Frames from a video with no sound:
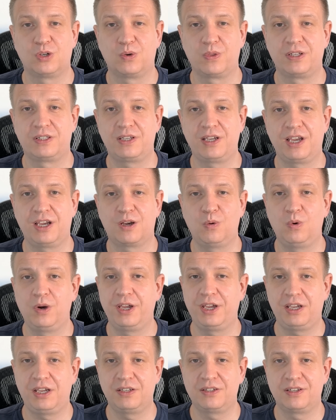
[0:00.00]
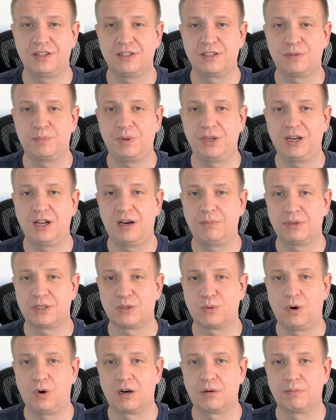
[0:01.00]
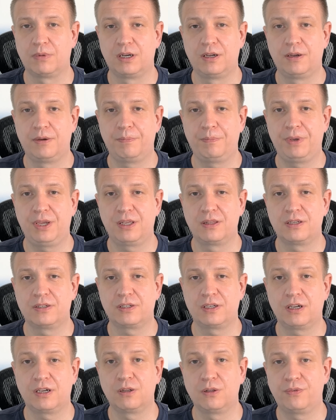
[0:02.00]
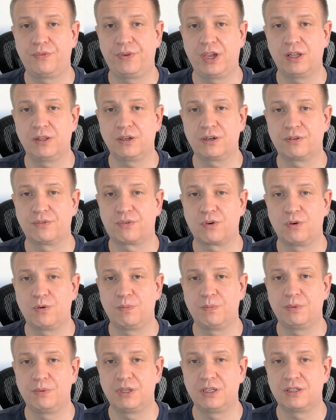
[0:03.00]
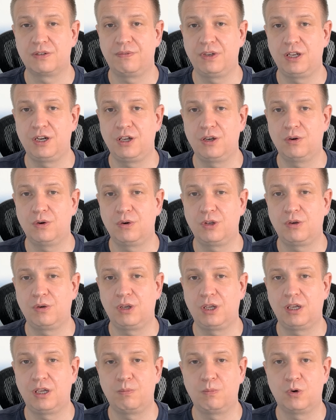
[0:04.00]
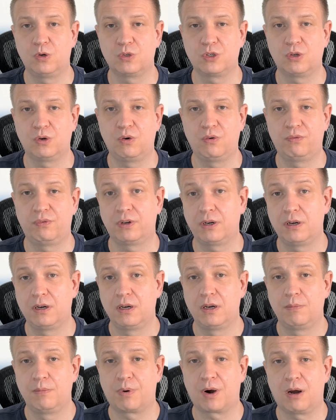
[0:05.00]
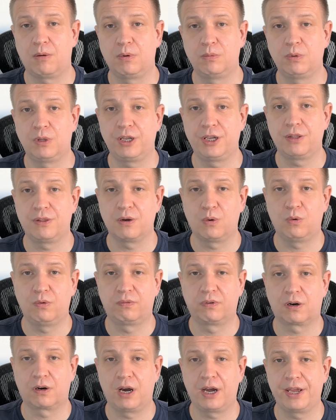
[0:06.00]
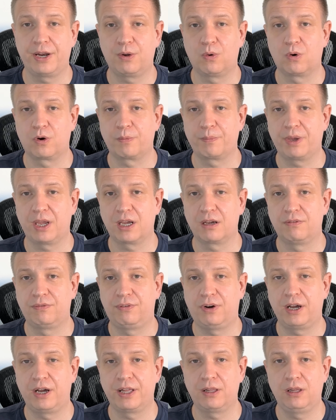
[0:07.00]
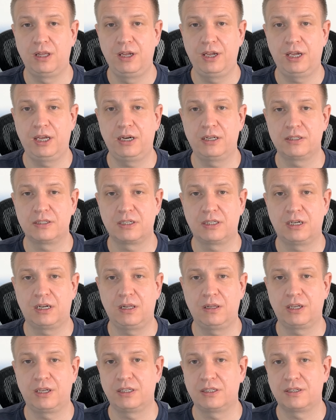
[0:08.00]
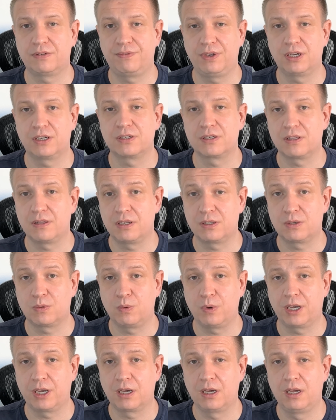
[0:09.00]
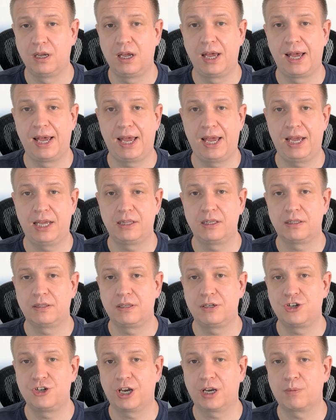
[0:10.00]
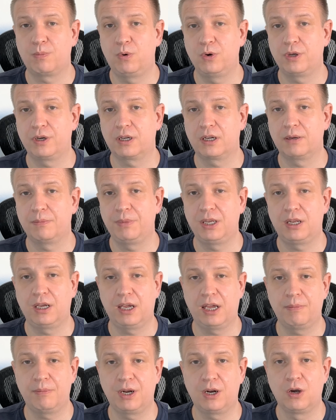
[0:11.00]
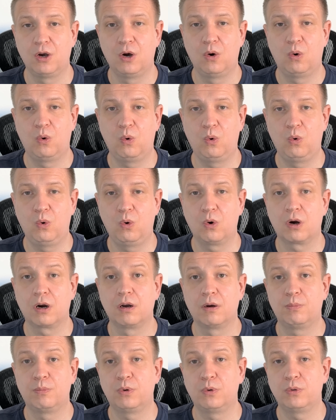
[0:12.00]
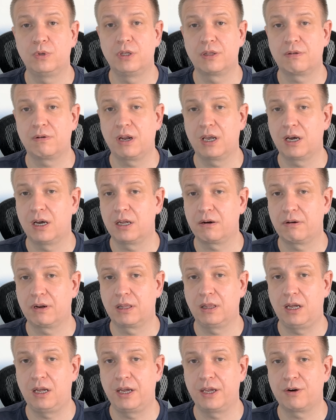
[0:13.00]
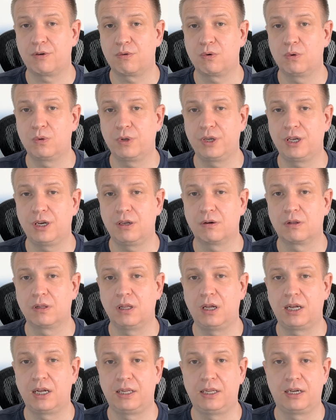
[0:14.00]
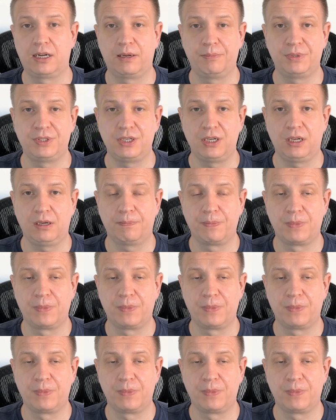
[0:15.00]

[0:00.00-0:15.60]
the takeaway isn't spin up a swarm. Pick the single failure from this video you hit most often, probably the override or mega file, and install its fix this week. Add the checkpoint commit habit or put the 300-line rule in your Claude.md.